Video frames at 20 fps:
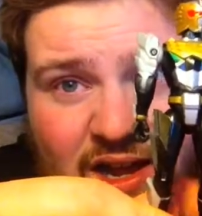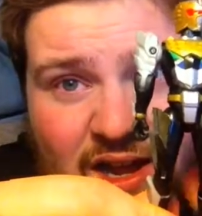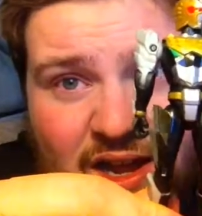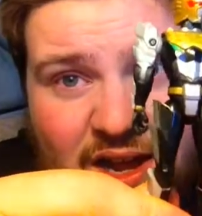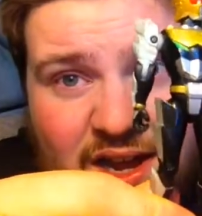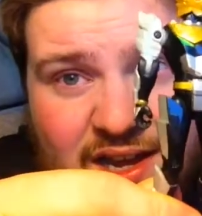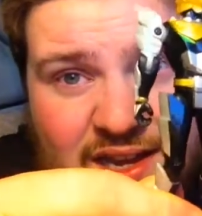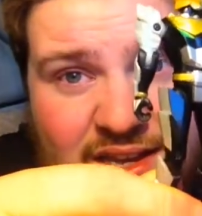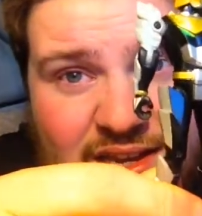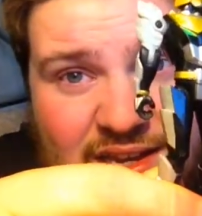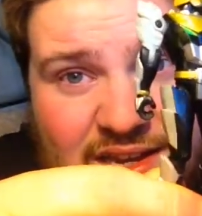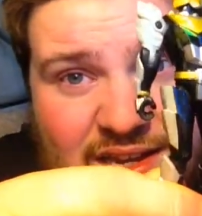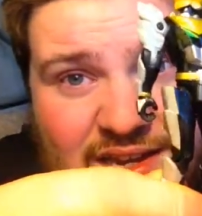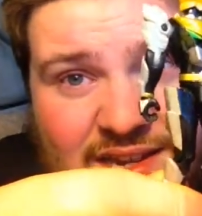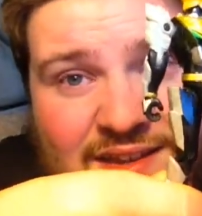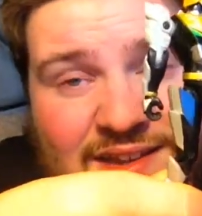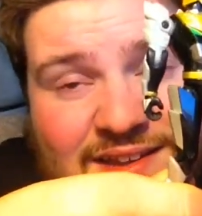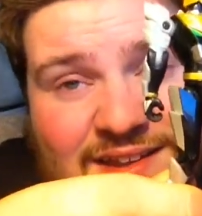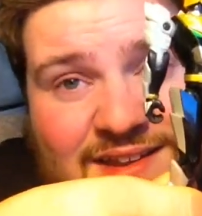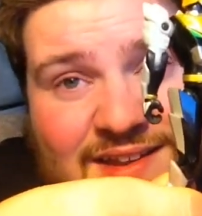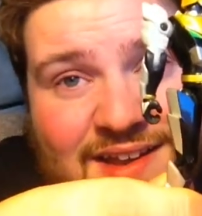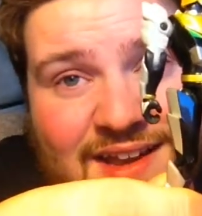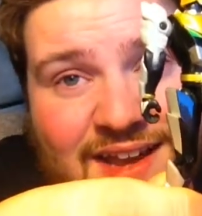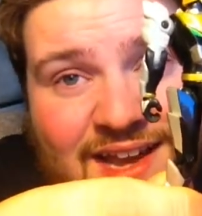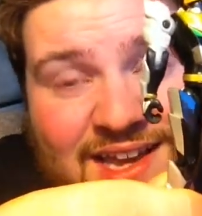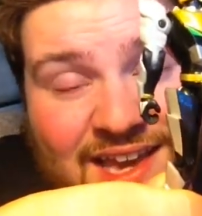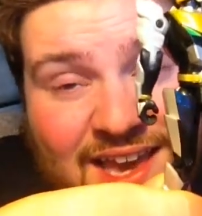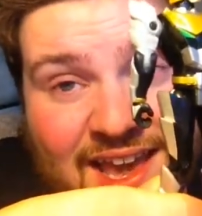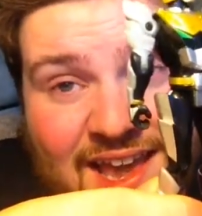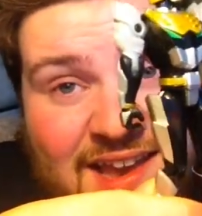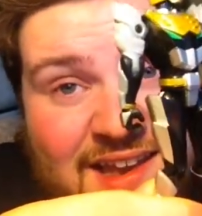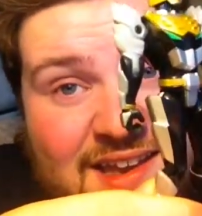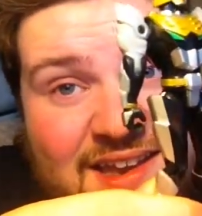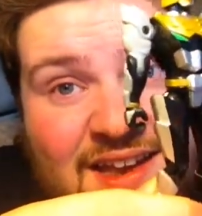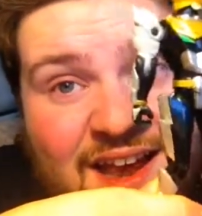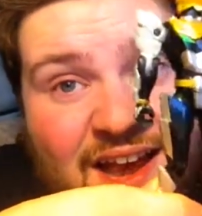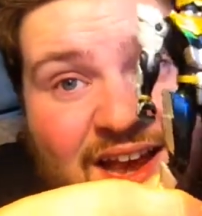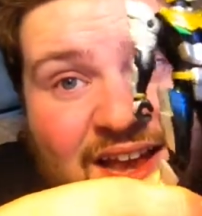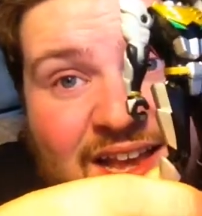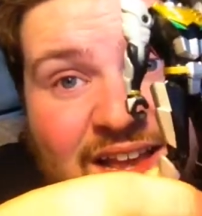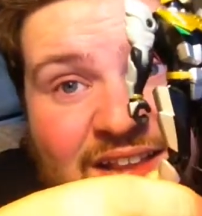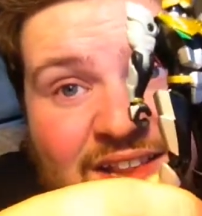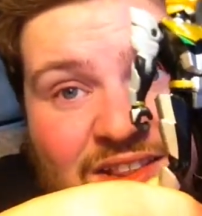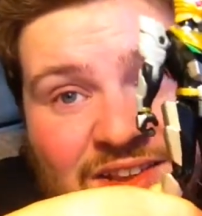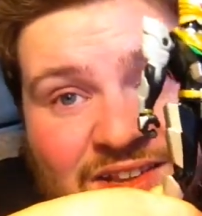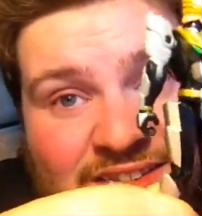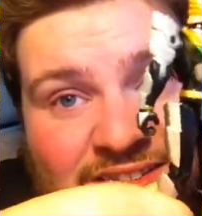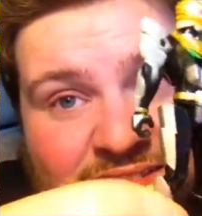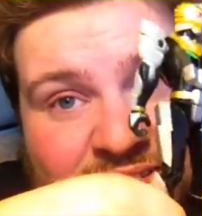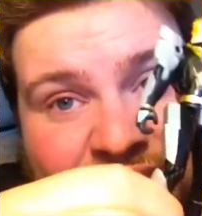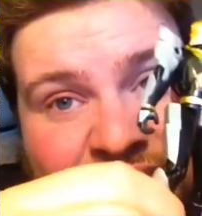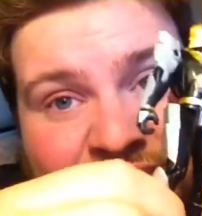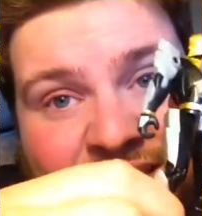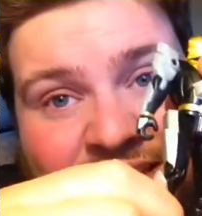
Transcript: I, again, look at his,